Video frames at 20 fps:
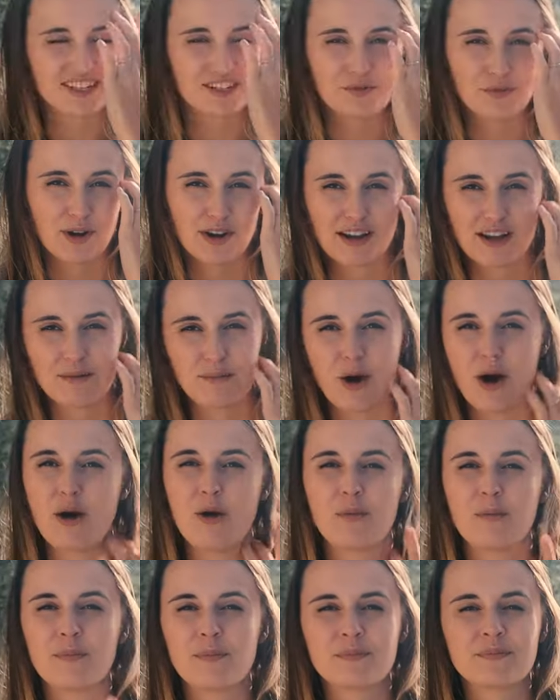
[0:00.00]
didn't want to come
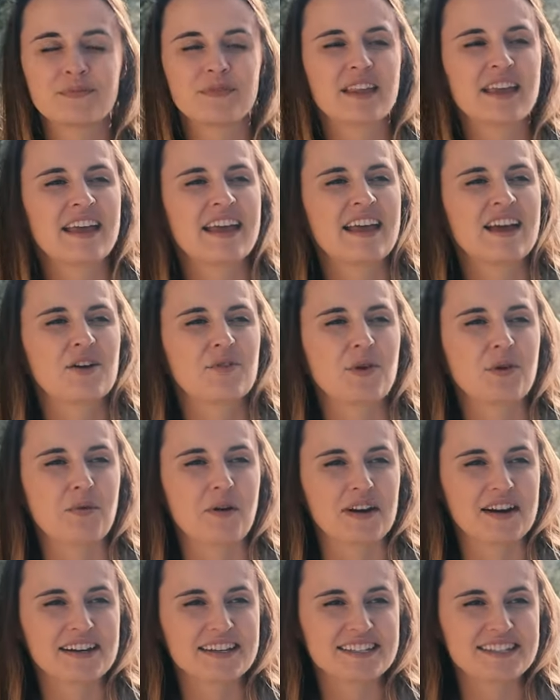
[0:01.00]
home. We
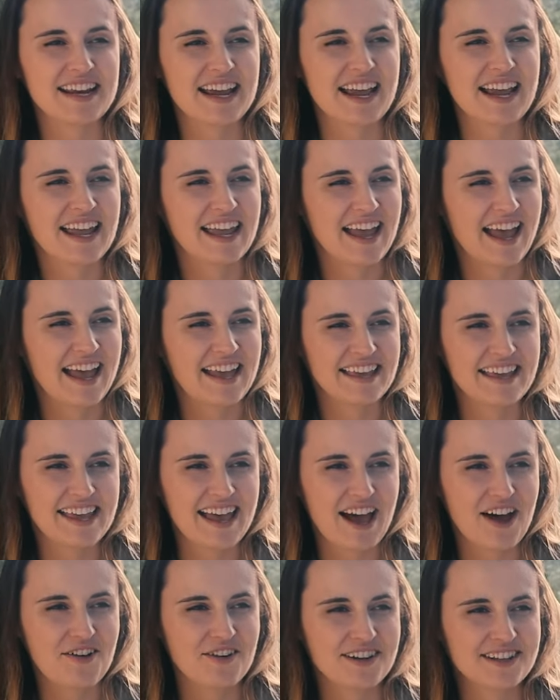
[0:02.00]
wanted to stay hanging
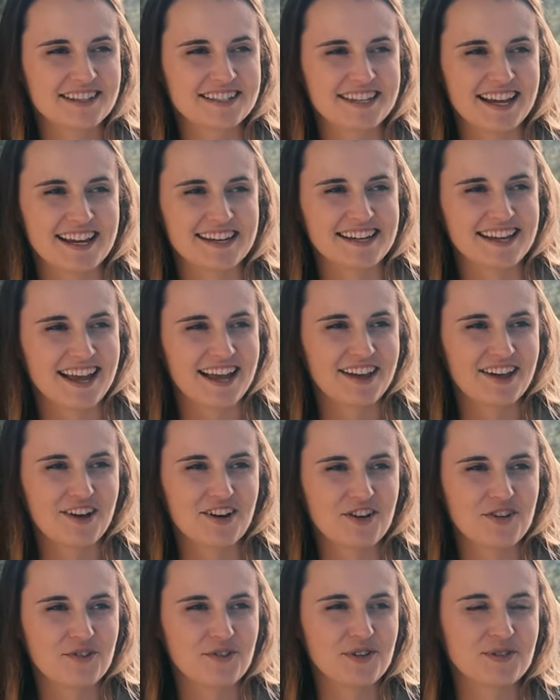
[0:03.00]
out in San
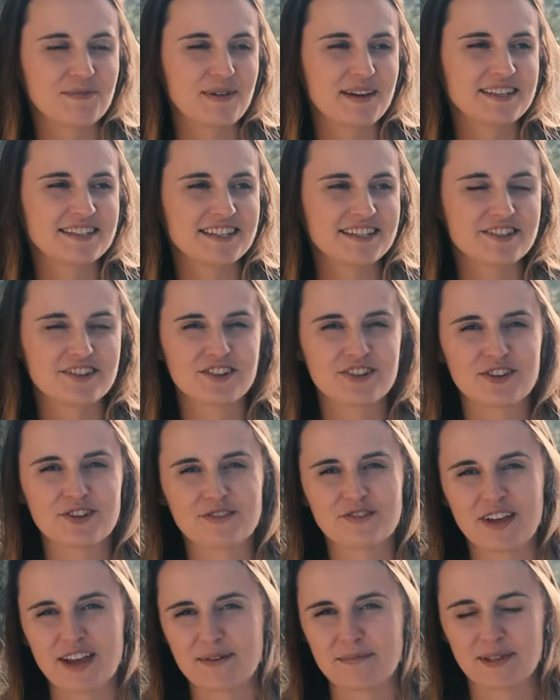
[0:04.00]
Diego with my sister and her
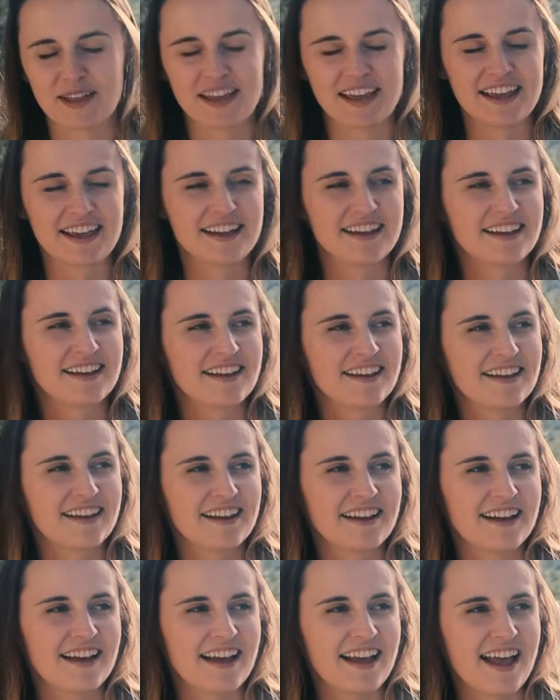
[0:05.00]
family
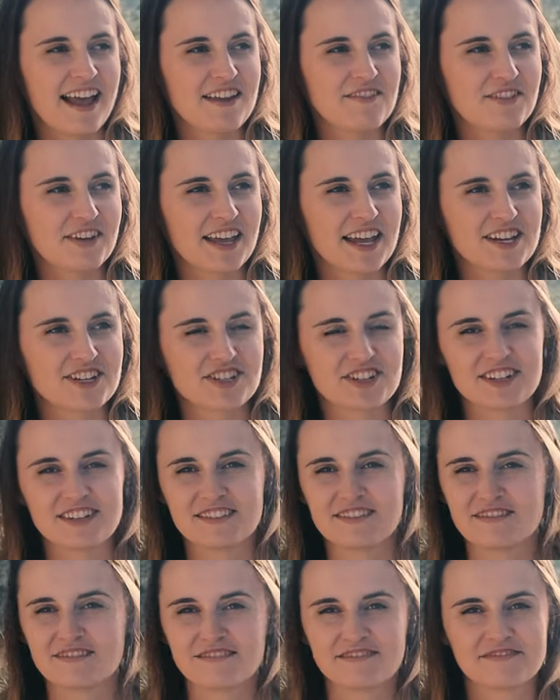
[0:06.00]
and
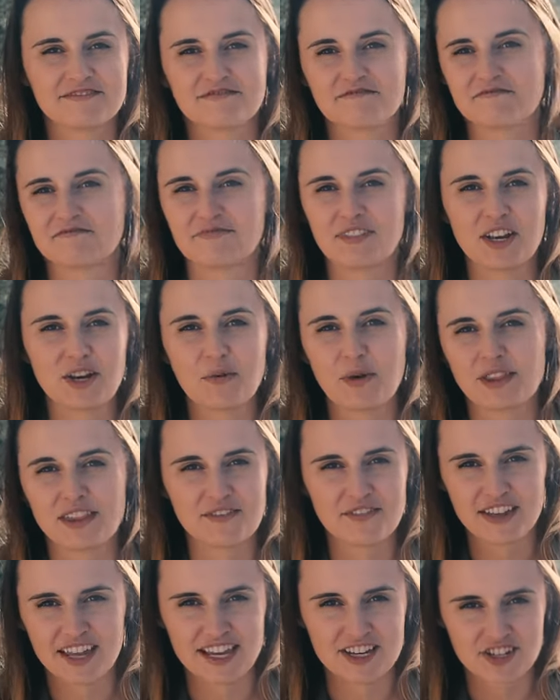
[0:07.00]
vacation. We didn't want the
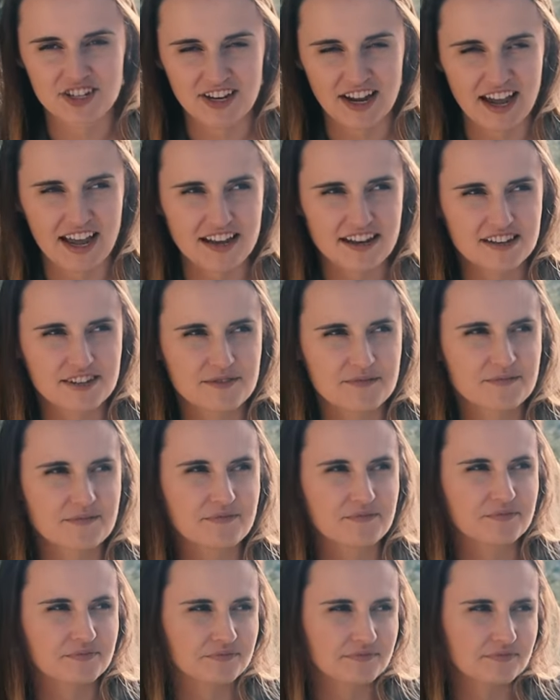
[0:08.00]
vacation to end.
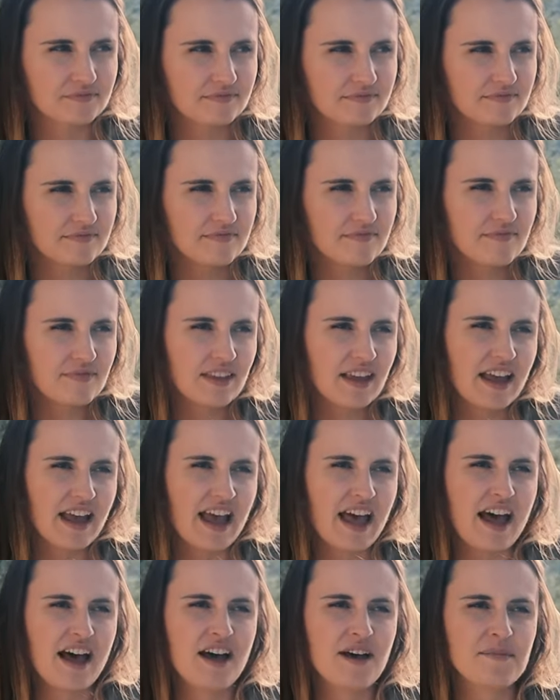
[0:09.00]

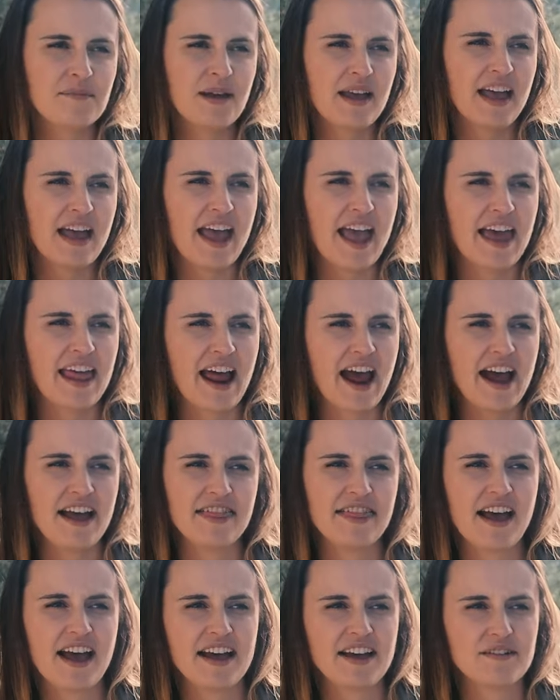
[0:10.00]
Um, and
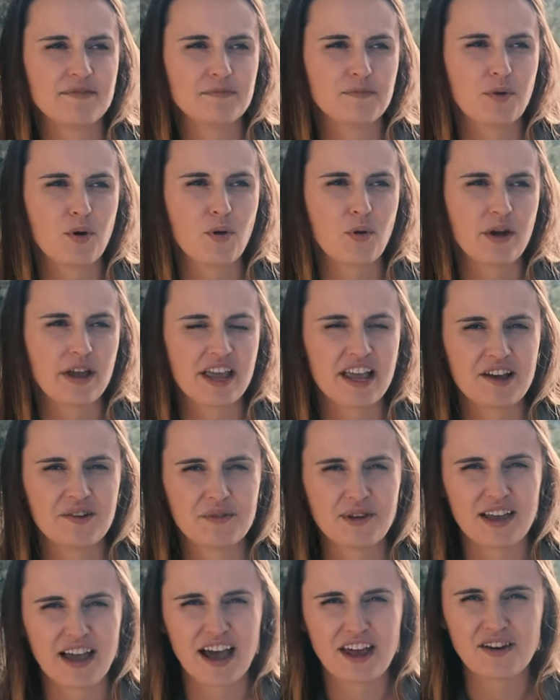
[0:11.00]
at that point,
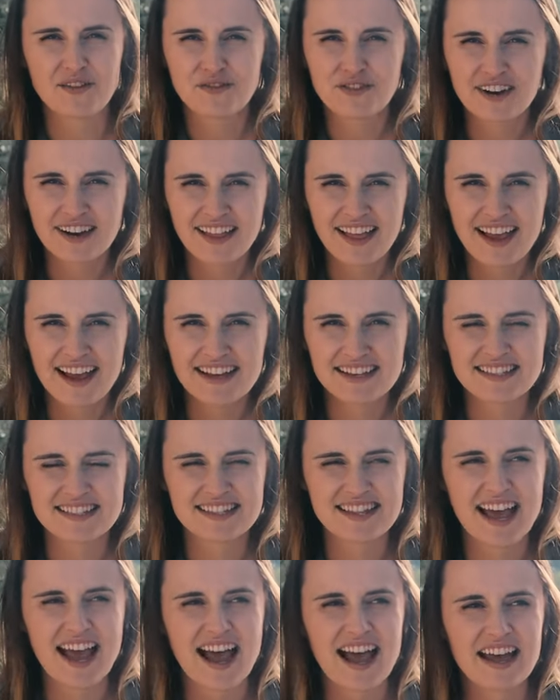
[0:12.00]
we kind of realized
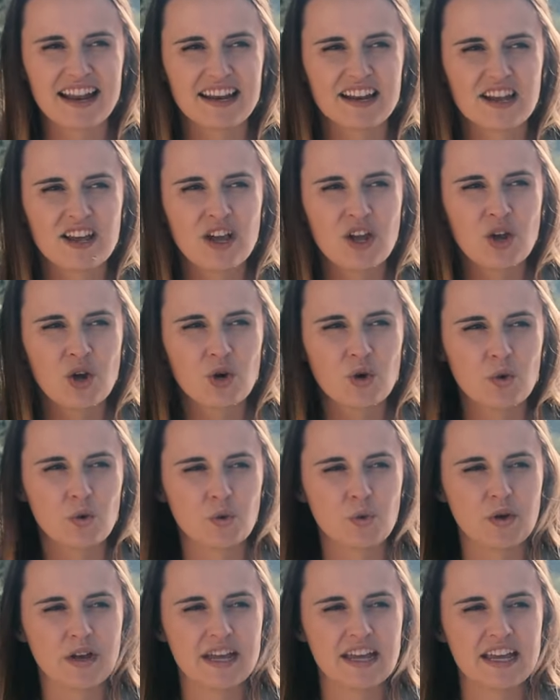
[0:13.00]
that
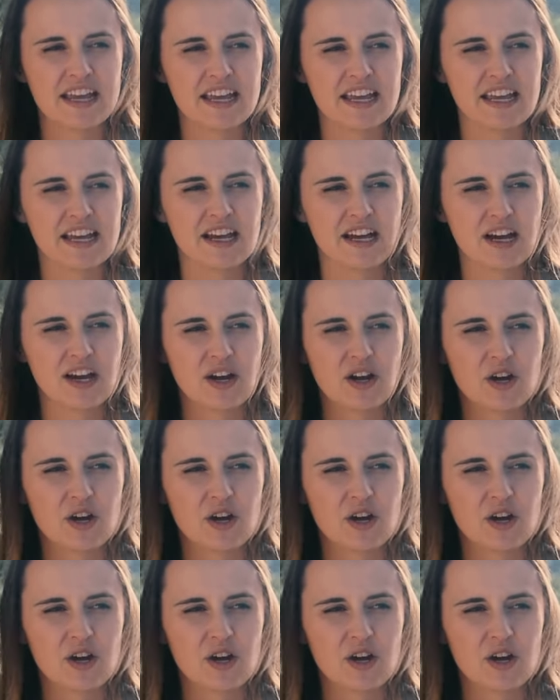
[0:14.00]
we